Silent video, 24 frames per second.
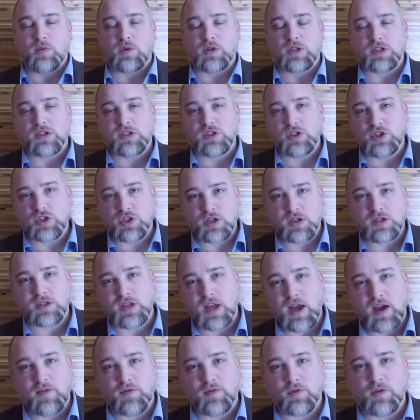which is just
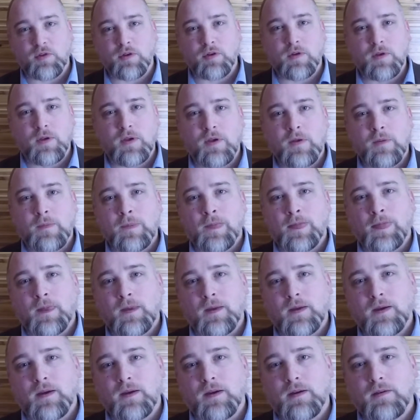after
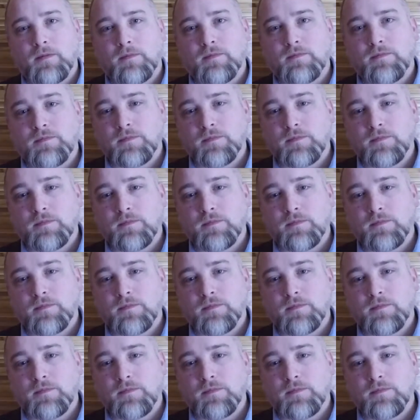the